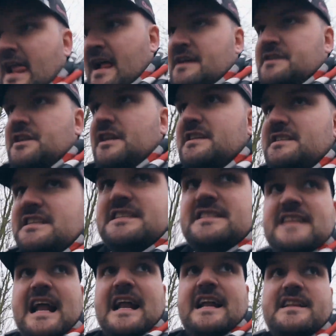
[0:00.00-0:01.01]
So let's just
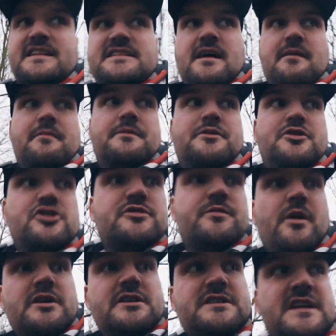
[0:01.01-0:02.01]
tally this up. 2
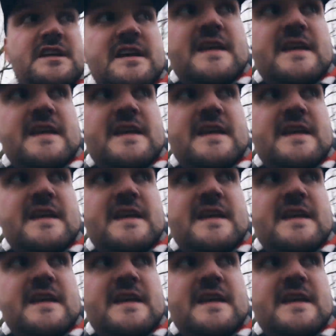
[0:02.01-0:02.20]
spots.